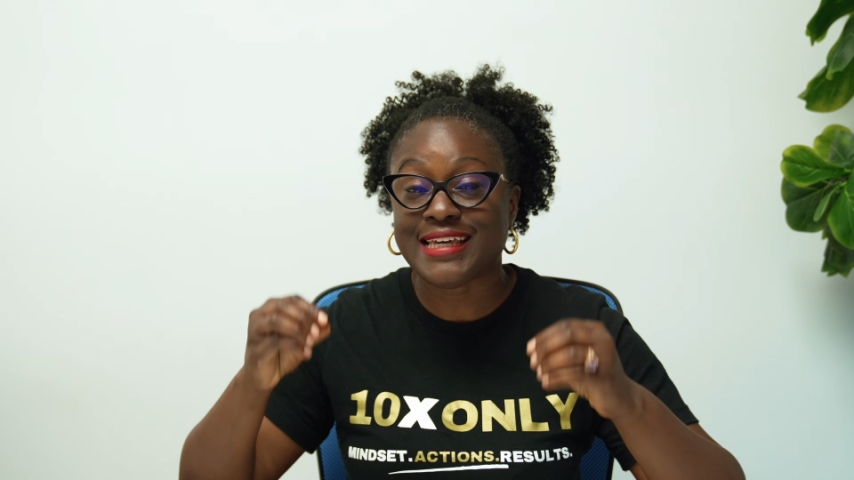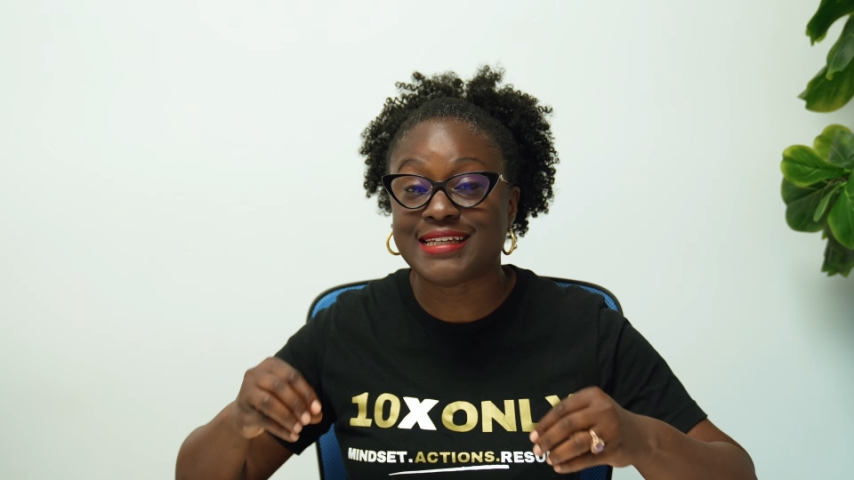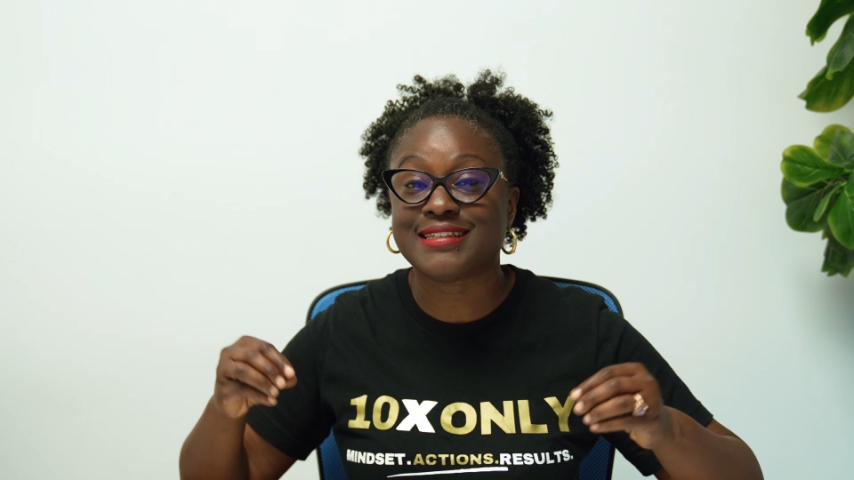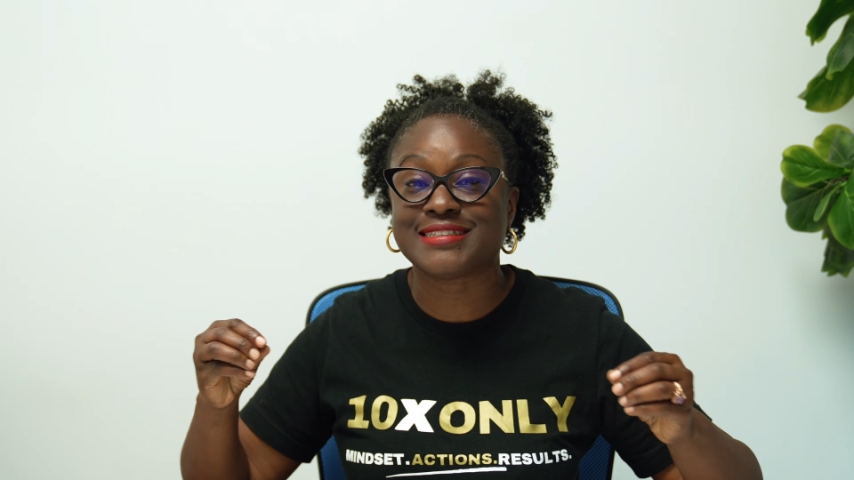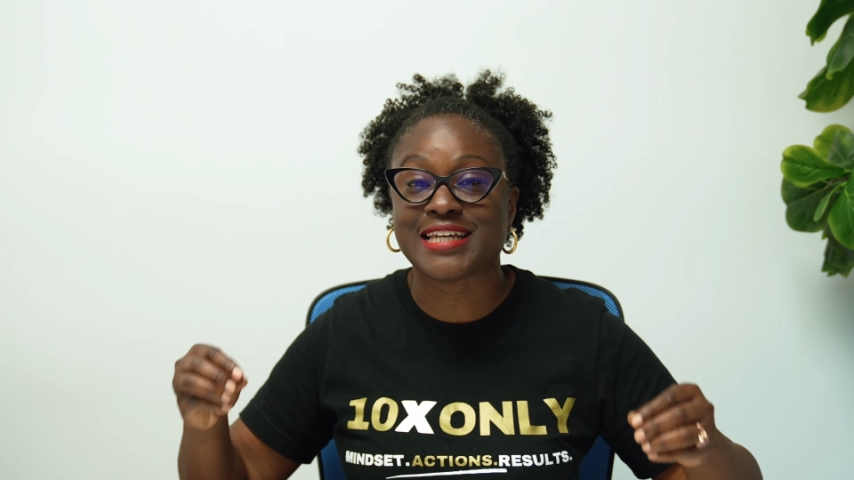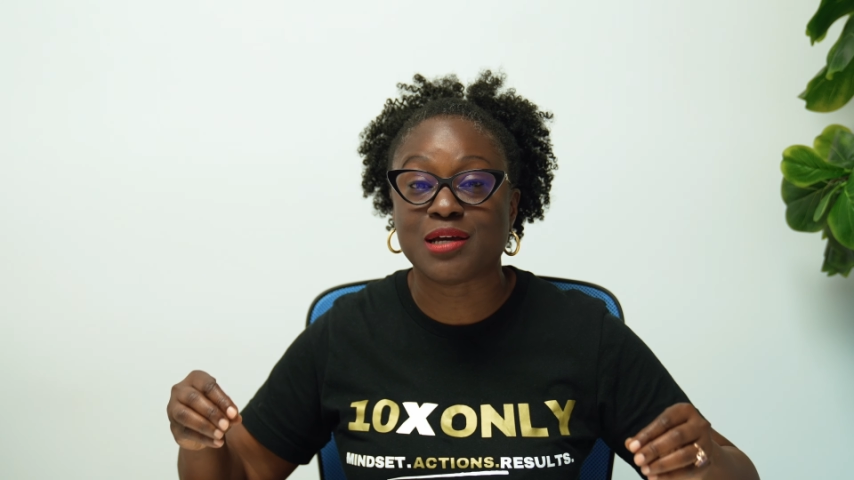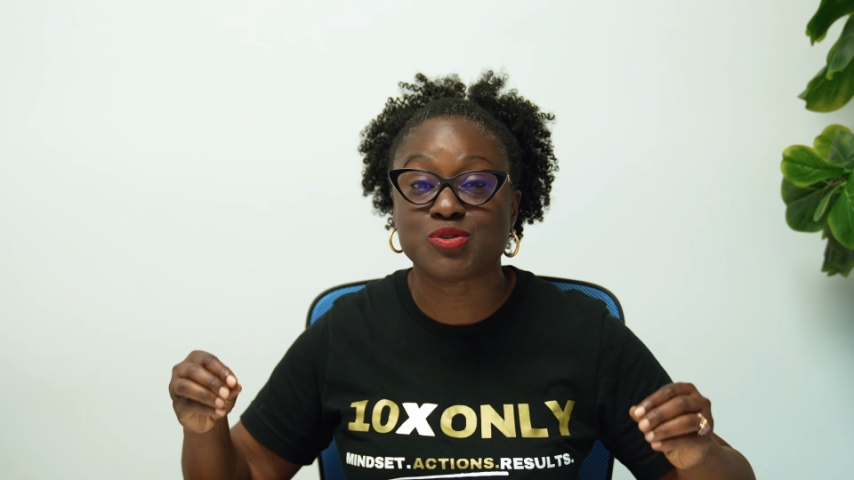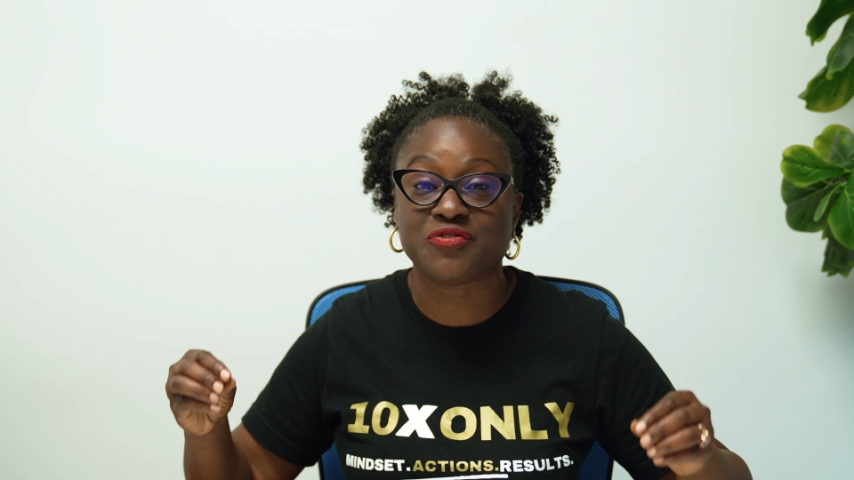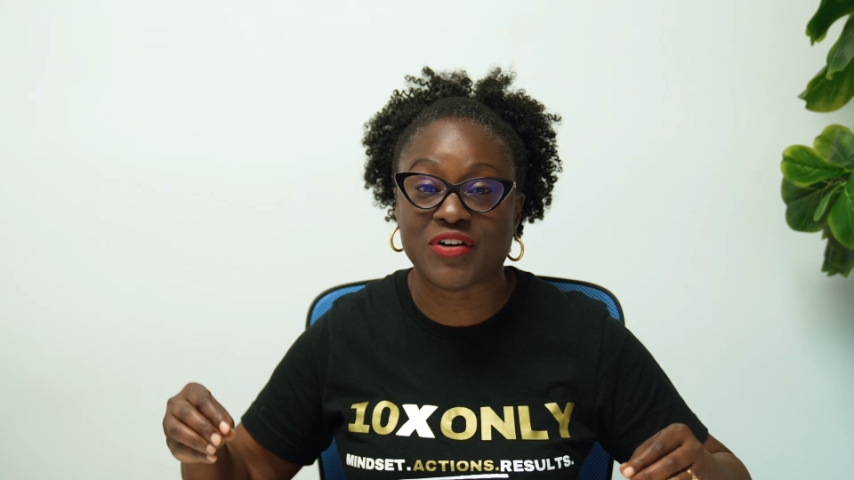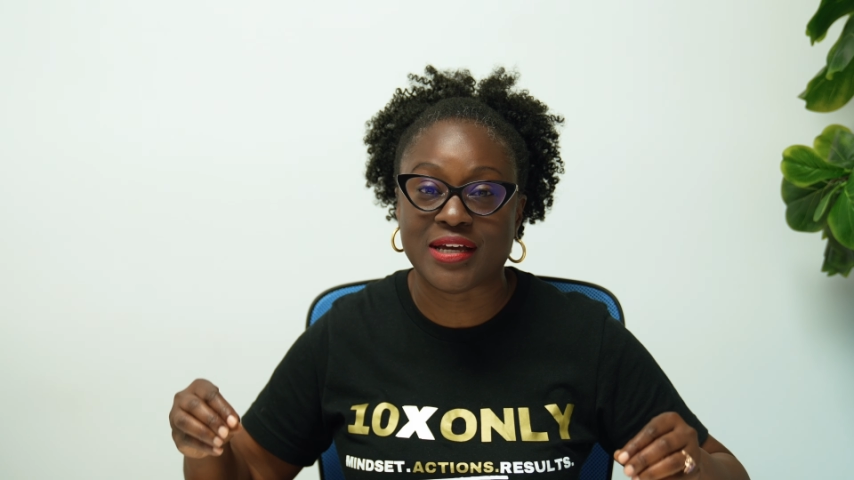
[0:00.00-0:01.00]
in the
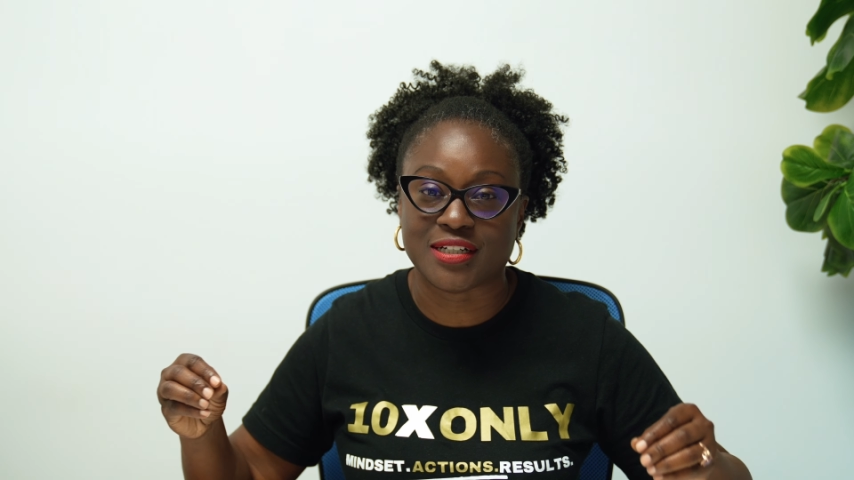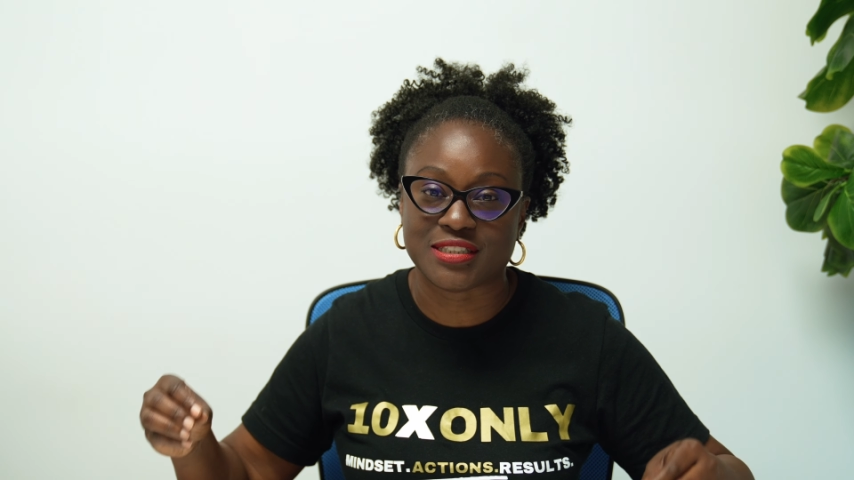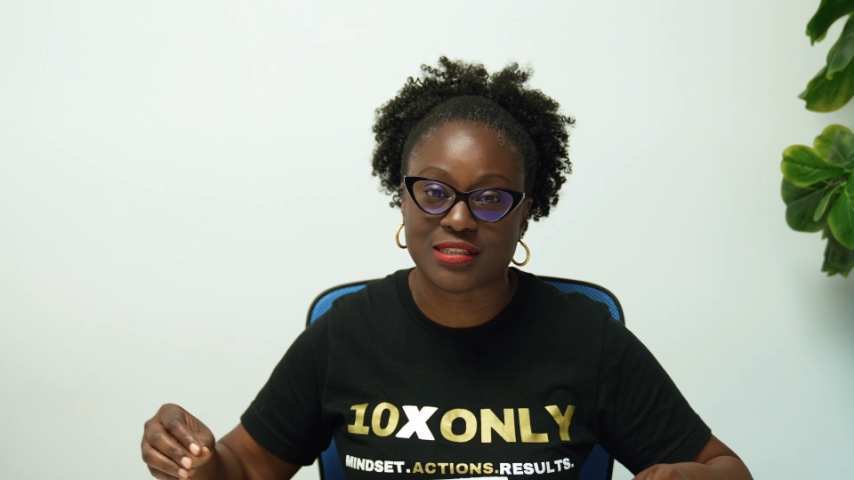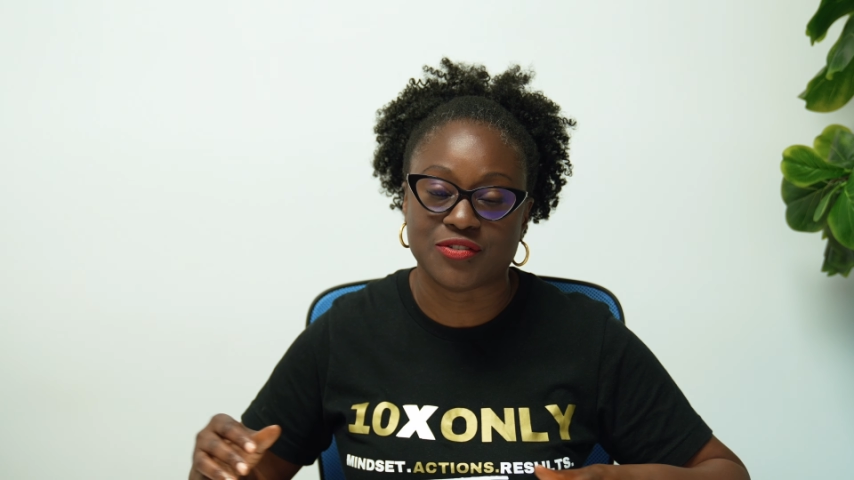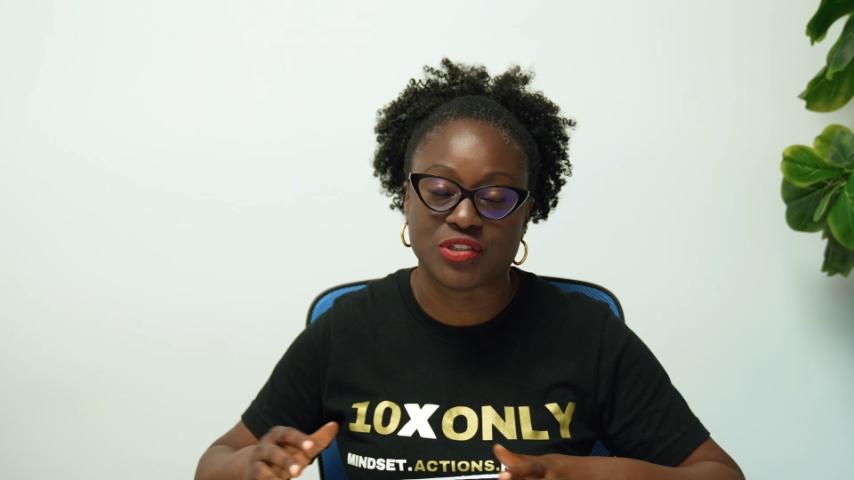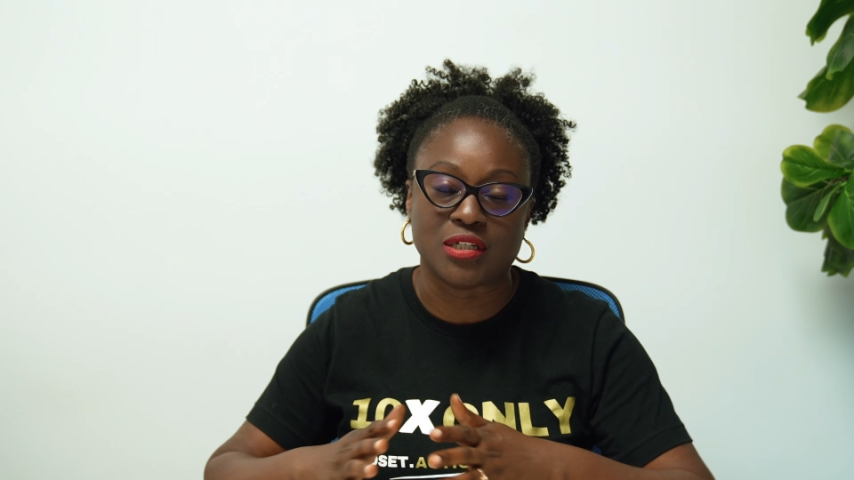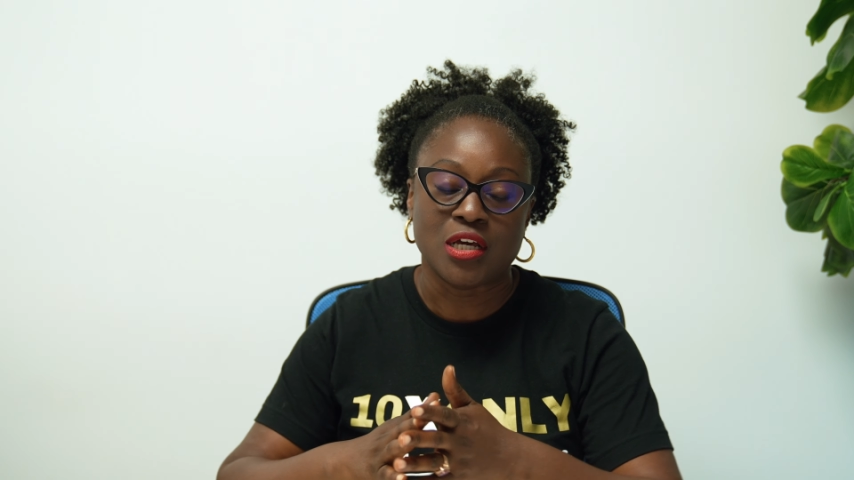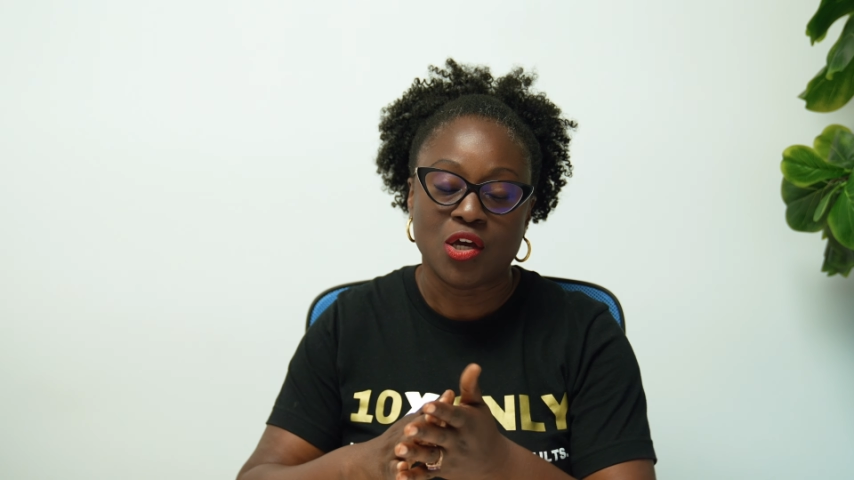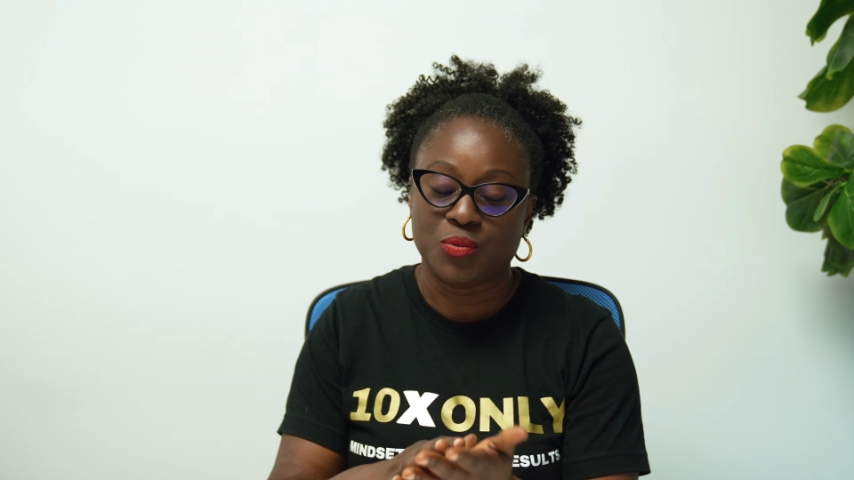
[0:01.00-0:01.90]
times we find ourselves in.